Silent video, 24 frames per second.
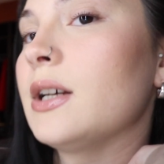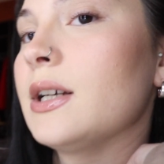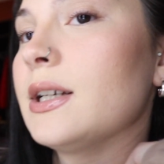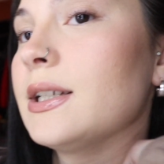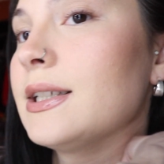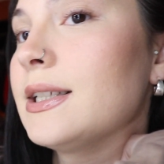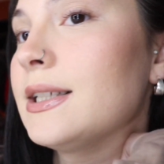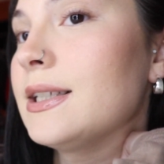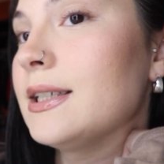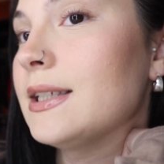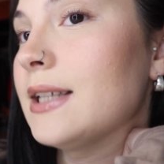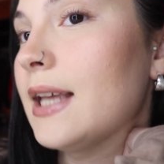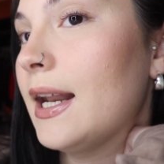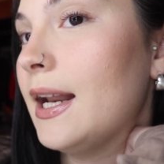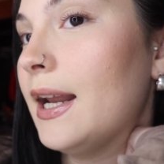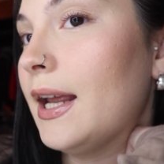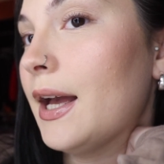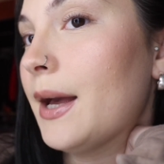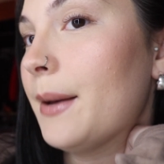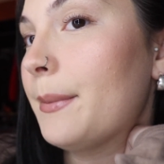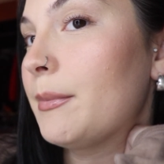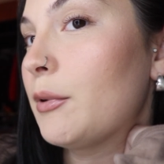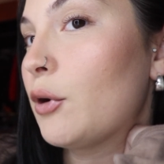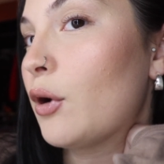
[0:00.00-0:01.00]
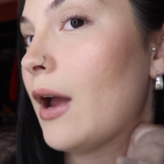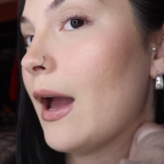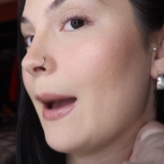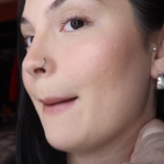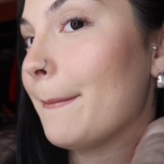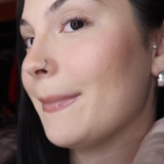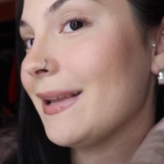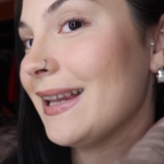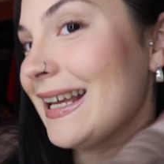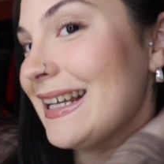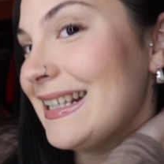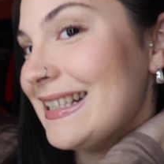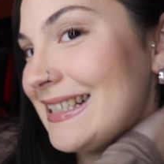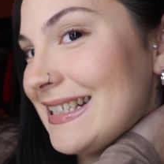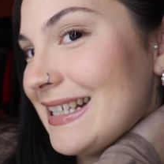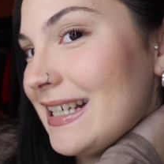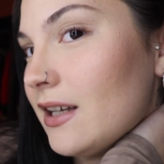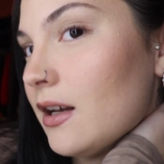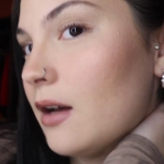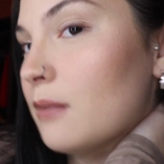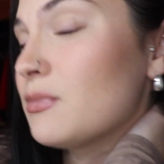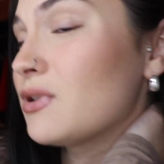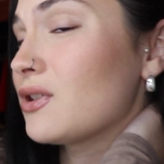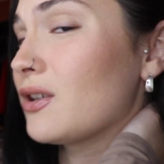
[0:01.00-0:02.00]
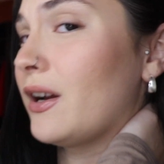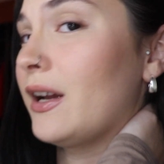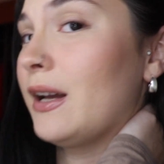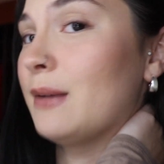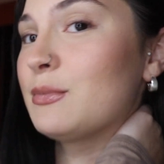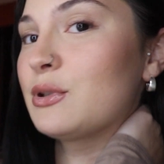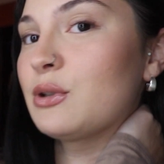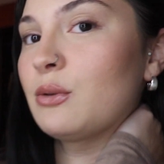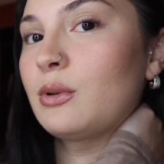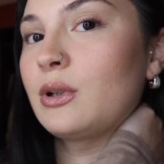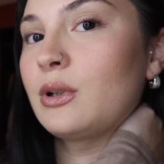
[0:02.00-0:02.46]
Setting up your Apple ID. I'm sorry, I'm so